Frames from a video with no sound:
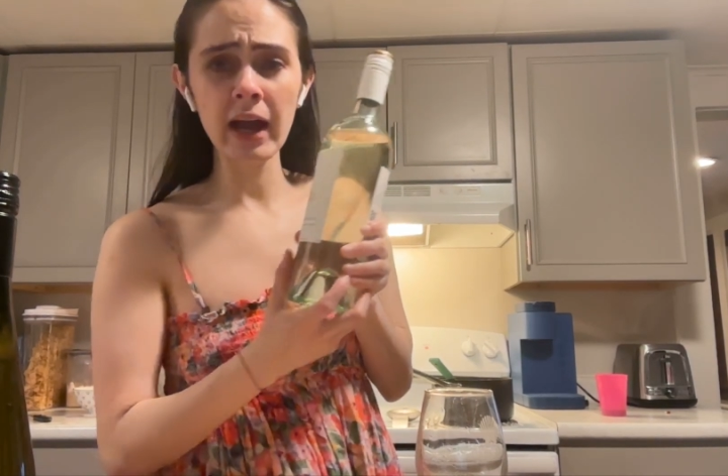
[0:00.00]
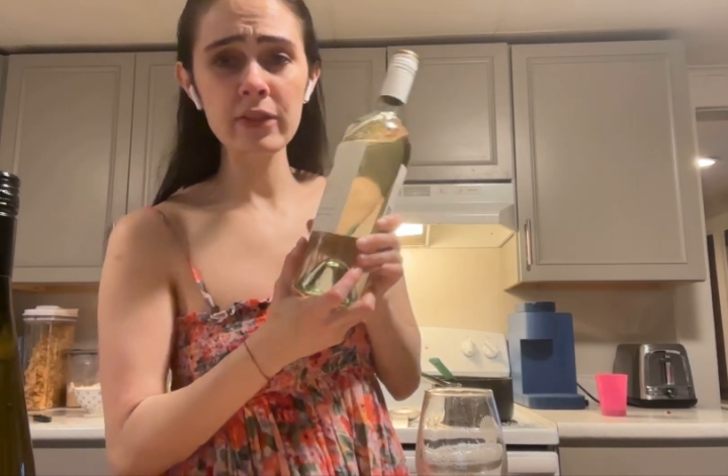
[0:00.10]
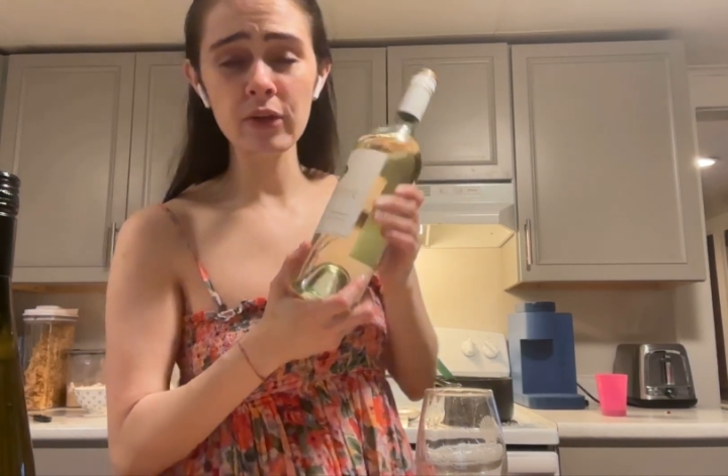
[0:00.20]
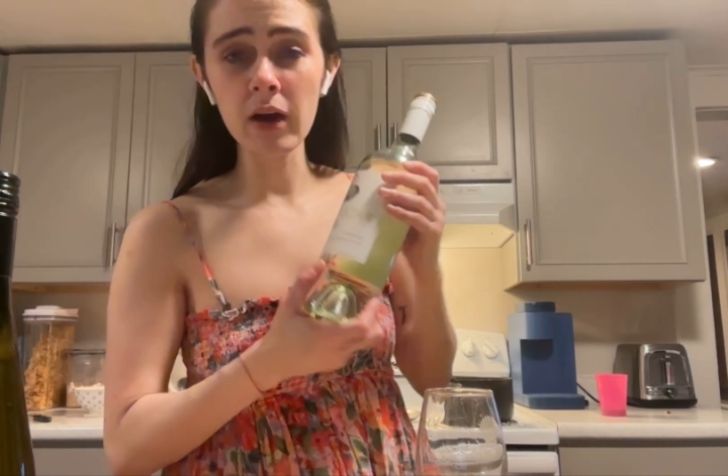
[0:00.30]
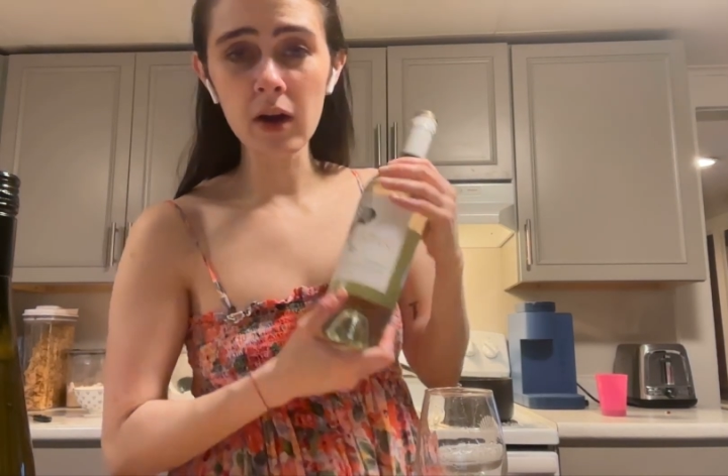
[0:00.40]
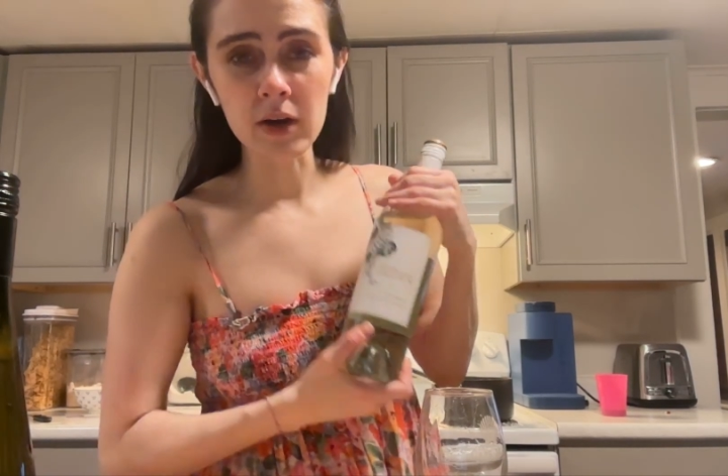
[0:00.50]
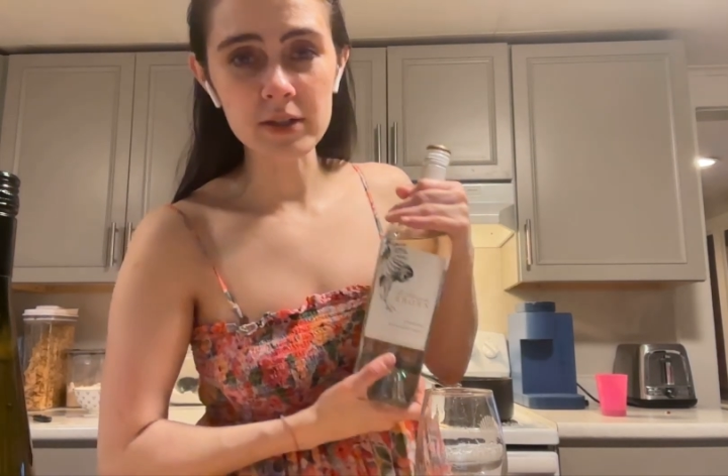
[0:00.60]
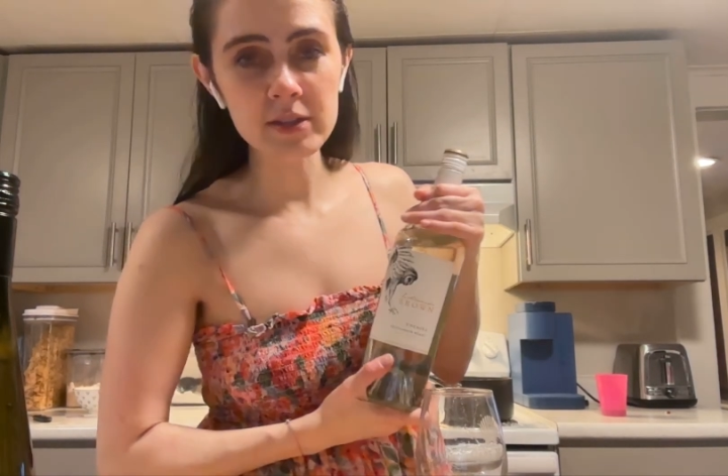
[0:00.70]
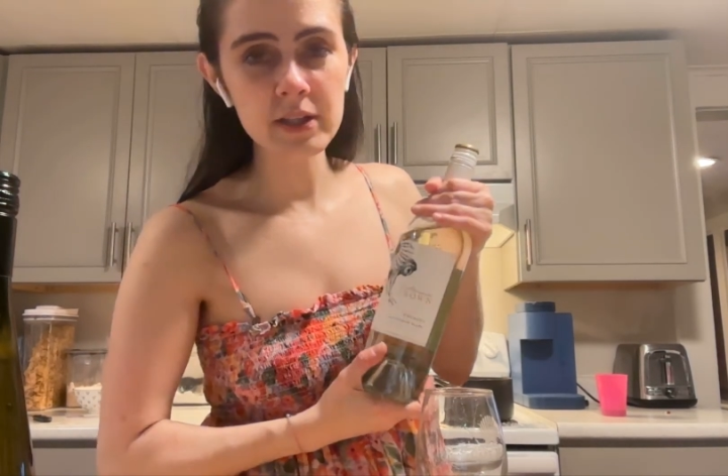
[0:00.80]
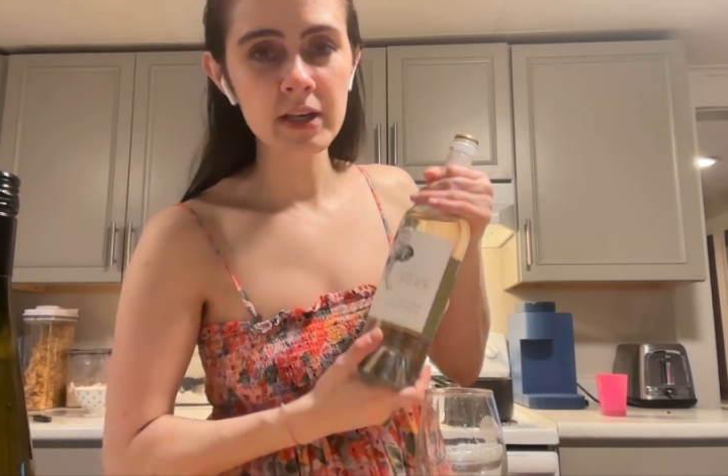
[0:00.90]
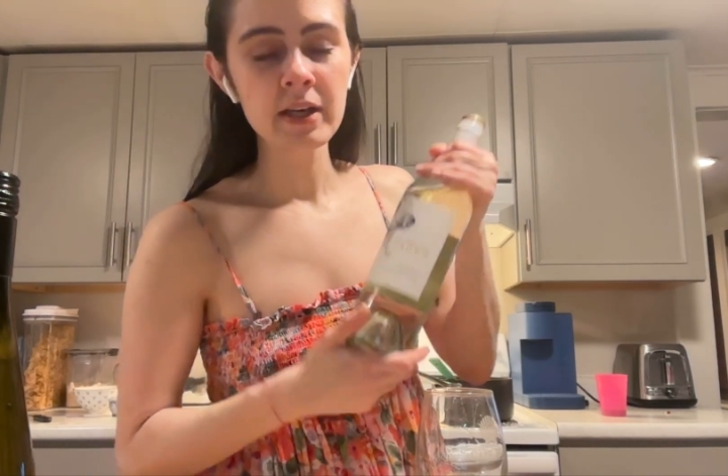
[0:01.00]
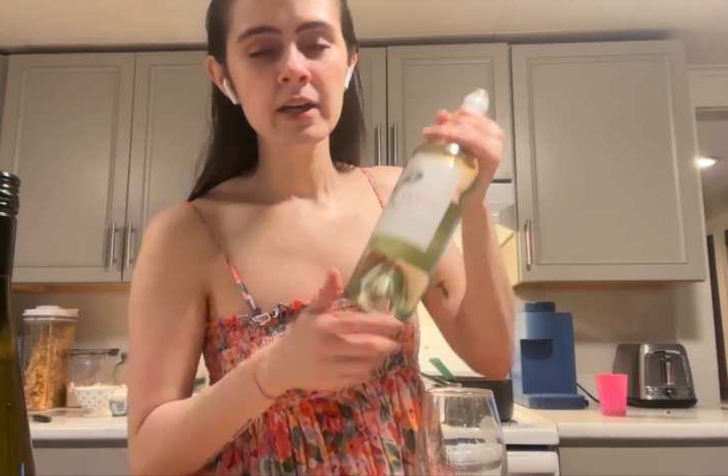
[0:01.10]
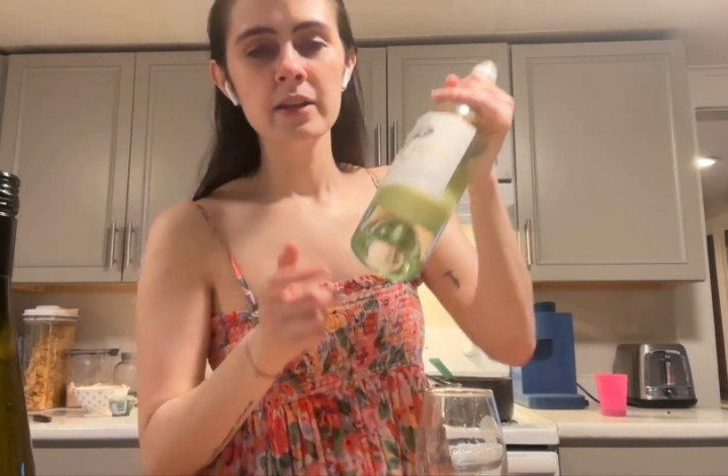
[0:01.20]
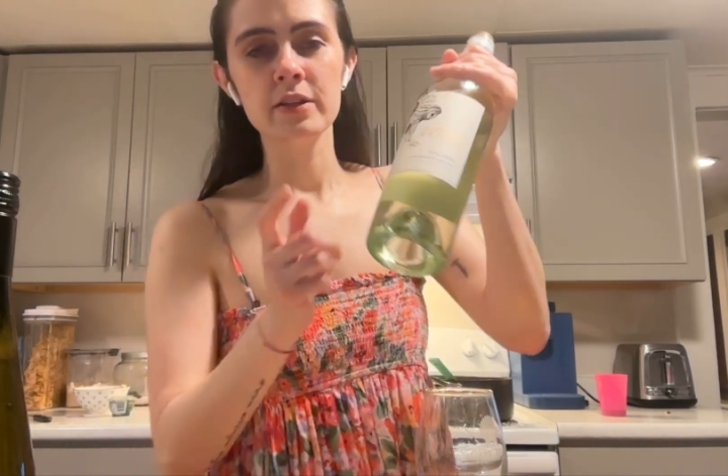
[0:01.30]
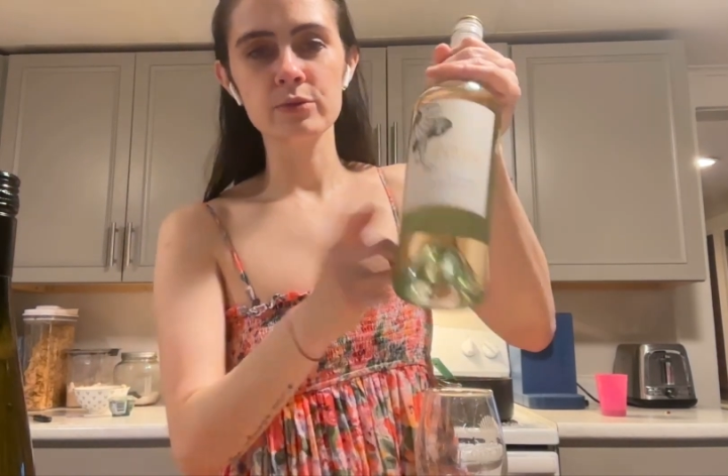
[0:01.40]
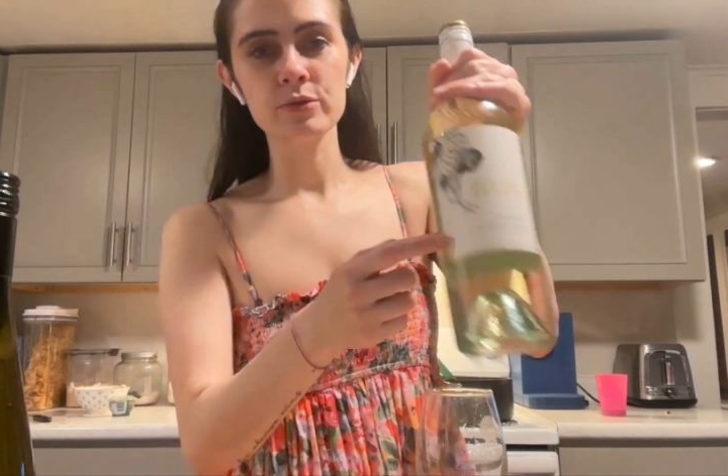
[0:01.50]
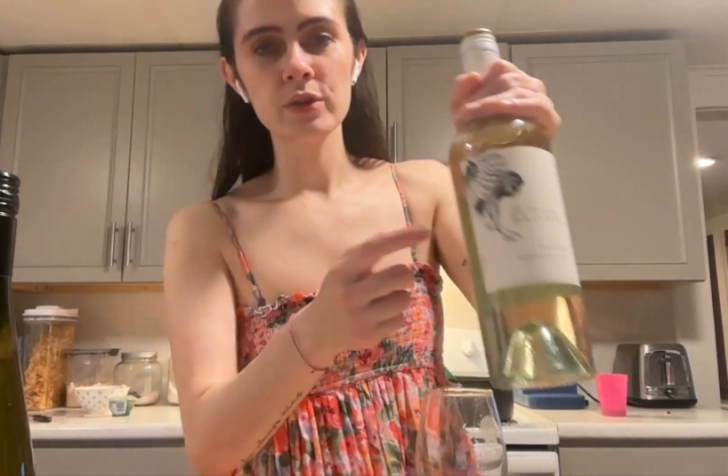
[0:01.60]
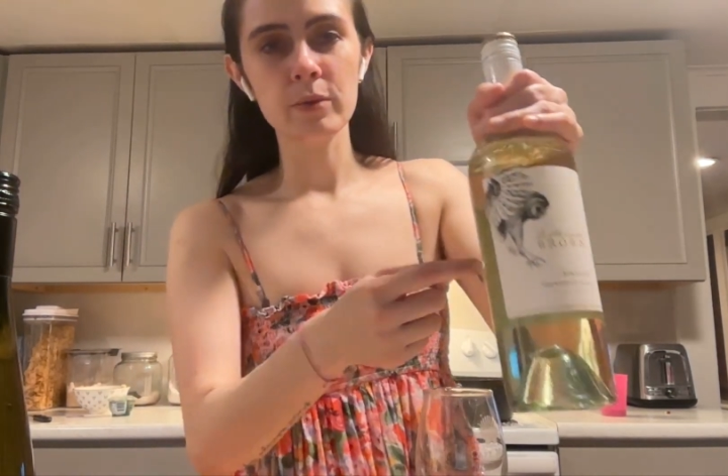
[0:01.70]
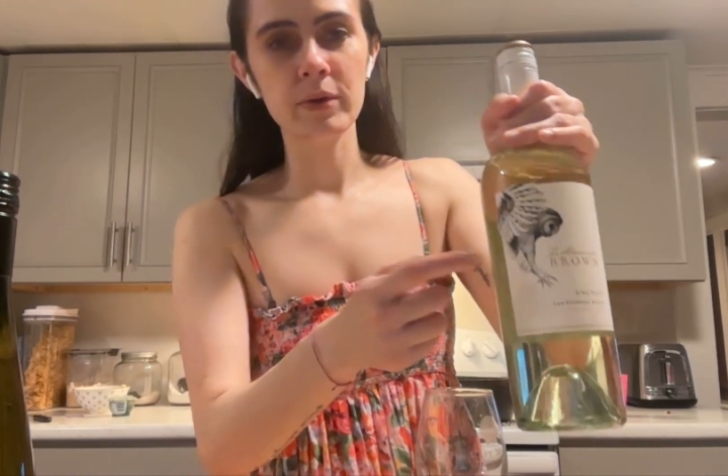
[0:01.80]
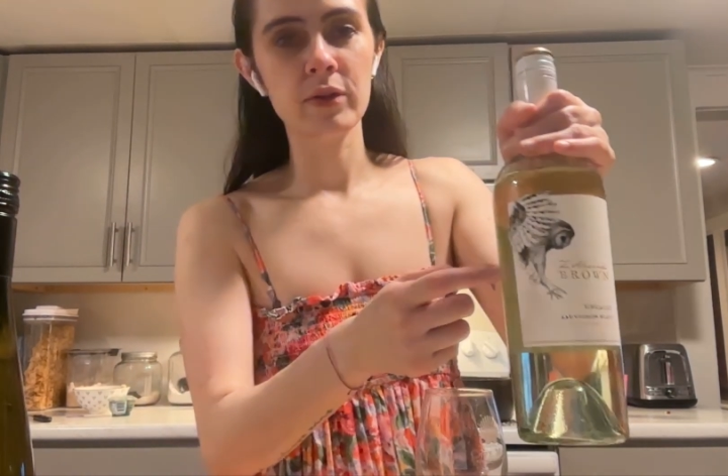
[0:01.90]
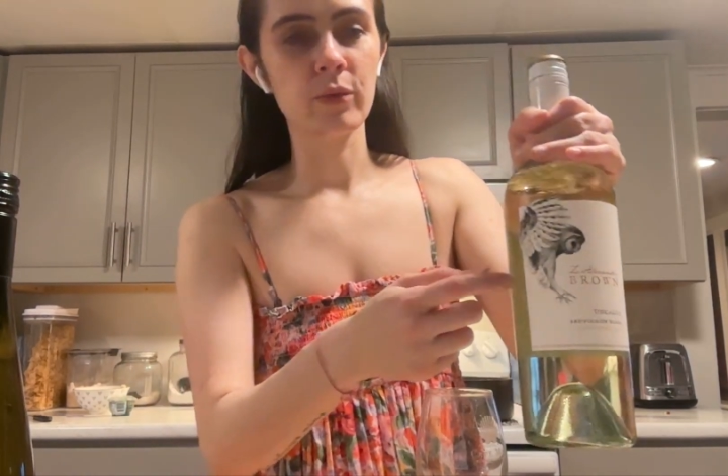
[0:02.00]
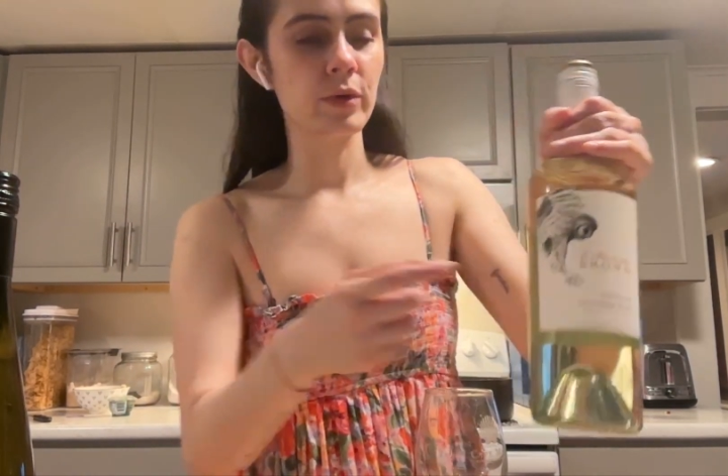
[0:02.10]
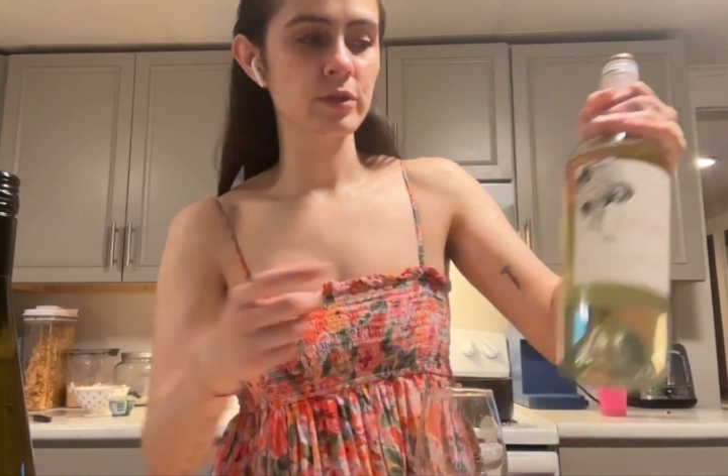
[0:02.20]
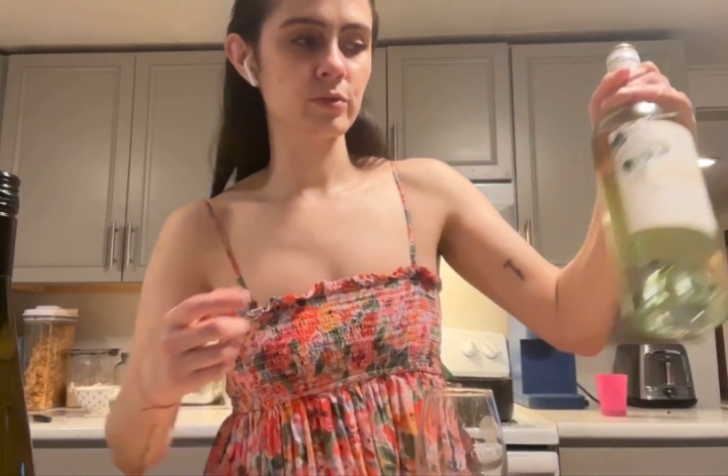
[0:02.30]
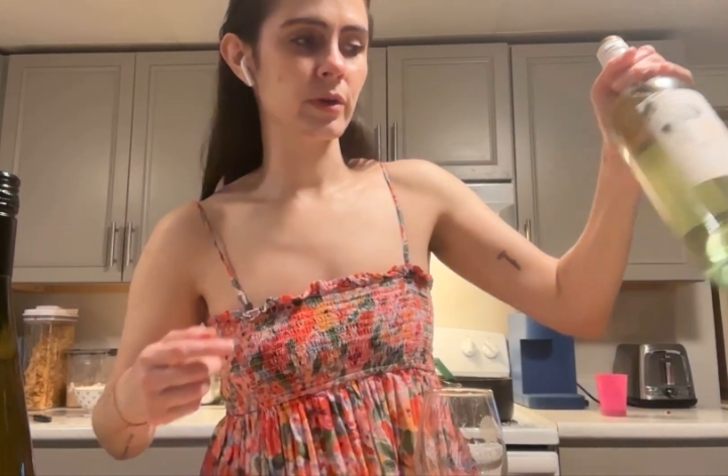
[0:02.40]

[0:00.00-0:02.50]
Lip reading: I thought honestly this was gonna be the worst